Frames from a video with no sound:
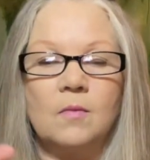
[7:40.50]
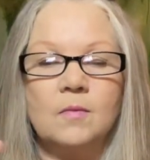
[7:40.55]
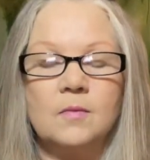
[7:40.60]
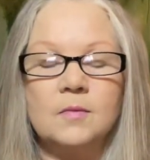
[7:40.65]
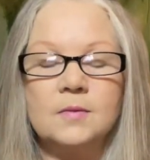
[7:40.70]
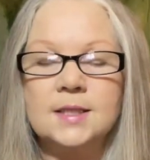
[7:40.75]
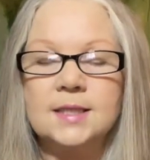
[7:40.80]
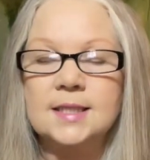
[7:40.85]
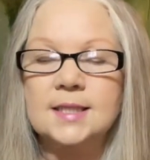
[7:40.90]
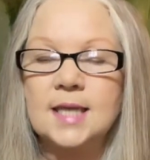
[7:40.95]

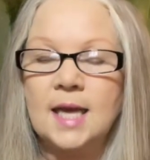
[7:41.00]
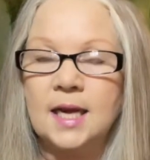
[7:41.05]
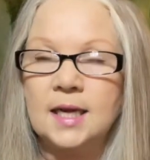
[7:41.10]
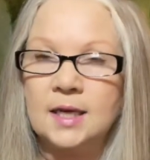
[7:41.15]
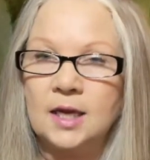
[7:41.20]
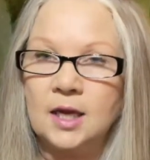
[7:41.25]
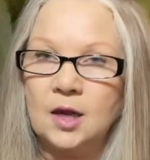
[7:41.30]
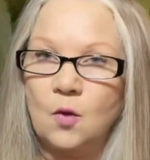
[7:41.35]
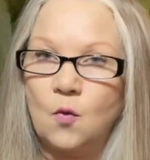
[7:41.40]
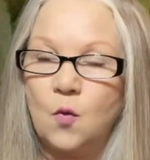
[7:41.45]

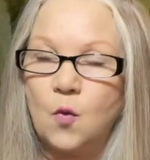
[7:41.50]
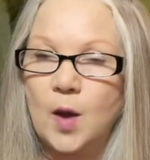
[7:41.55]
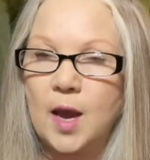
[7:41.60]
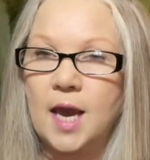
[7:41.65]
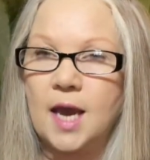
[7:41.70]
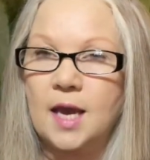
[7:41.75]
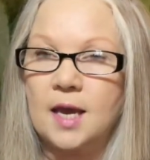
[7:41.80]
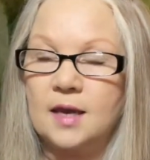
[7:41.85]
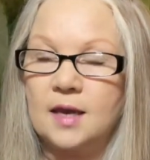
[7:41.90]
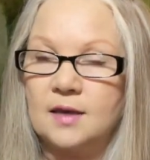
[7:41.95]
sending
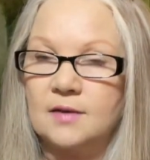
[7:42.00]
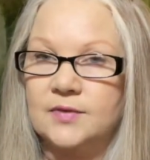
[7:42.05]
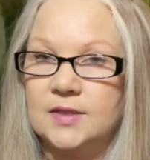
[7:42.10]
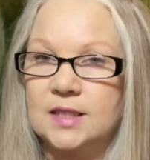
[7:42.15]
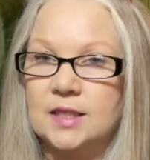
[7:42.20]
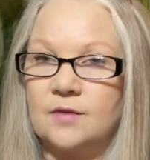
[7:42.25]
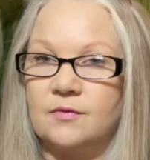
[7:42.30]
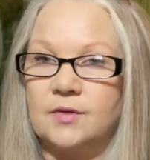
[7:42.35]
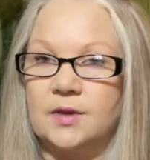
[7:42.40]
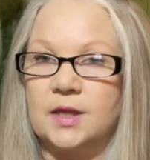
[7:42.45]

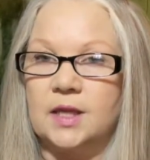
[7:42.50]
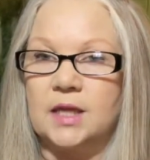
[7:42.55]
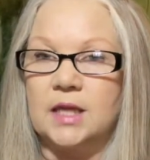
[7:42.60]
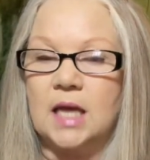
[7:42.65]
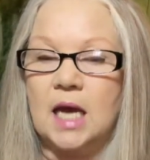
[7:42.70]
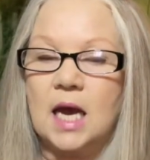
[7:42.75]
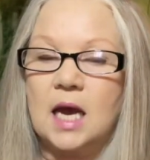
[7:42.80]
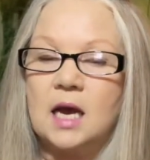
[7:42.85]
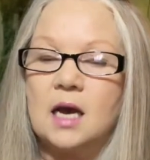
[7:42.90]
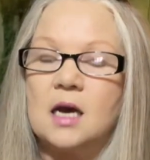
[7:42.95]
waves of
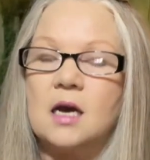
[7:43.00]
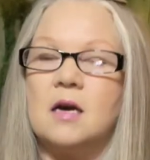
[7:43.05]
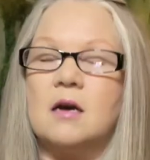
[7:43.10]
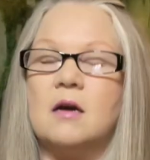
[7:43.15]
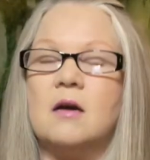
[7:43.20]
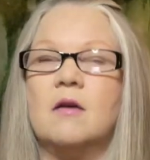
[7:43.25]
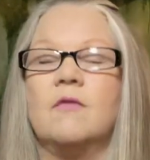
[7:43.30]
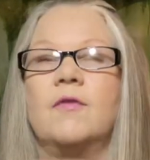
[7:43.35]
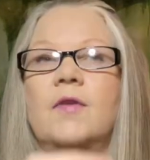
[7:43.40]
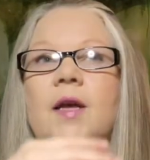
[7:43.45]

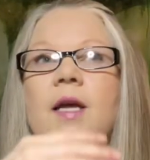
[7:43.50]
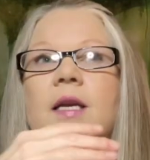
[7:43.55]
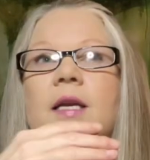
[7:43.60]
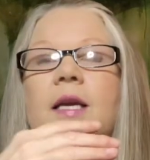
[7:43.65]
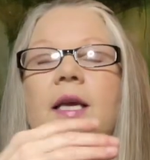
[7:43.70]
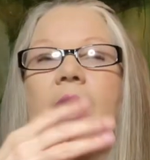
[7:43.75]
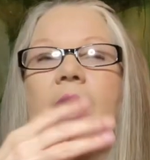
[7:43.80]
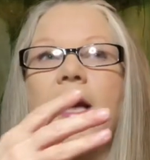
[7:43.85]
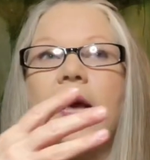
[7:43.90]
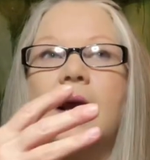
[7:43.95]
love and
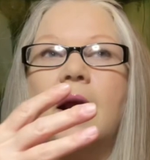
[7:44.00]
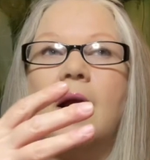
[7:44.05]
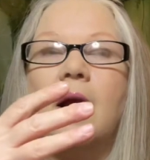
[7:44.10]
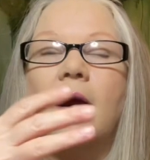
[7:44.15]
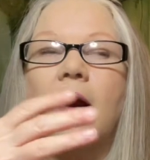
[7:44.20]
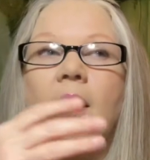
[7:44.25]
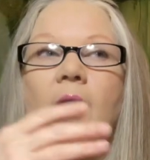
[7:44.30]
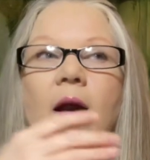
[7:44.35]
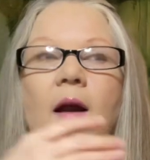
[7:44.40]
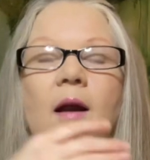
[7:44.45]

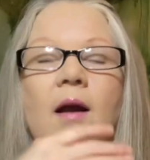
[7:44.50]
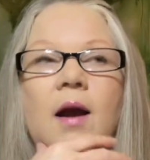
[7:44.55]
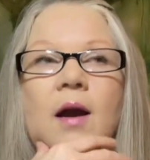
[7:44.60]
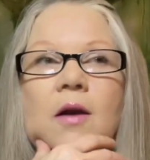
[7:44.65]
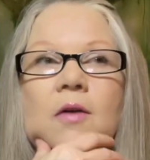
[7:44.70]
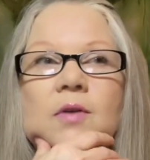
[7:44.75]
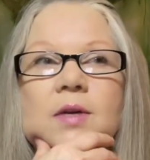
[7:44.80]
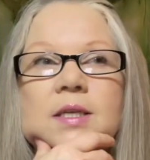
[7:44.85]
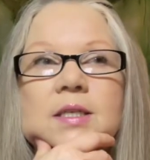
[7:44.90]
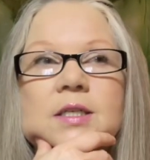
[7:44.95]
care
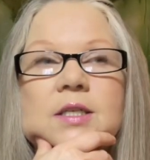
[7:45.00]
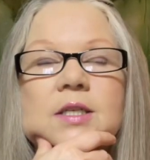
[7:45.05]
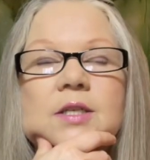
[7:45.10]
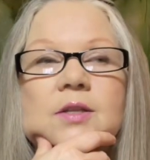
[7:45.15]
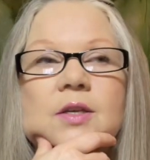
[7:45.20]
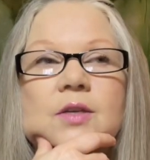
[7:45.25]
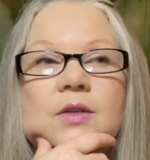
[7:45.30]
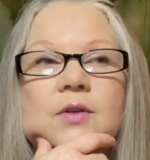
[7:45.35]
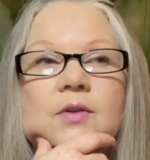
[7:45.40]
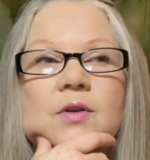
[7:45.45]
out into
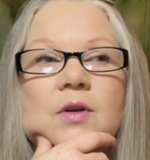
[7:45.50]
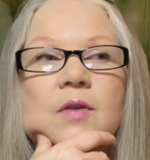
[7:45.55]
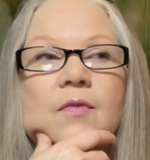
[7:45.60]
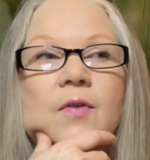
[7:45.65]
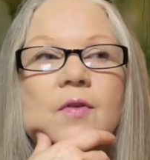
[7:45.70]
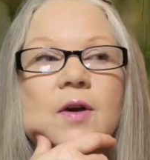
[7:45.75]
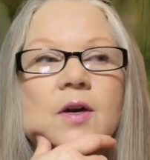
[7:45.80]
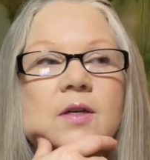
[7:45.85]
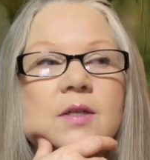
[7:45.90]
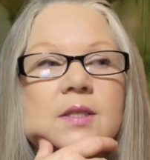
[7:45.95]
the
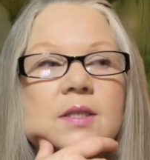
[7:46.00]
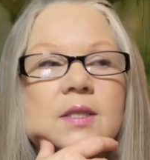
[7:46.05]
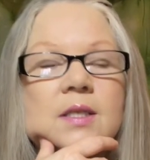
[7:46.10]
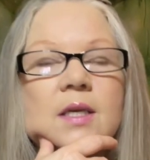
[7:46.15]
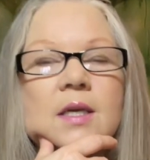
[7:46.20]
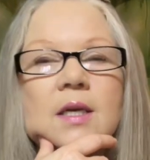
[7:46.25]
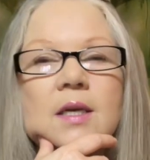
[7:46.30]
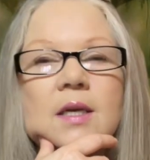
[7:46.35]
universe.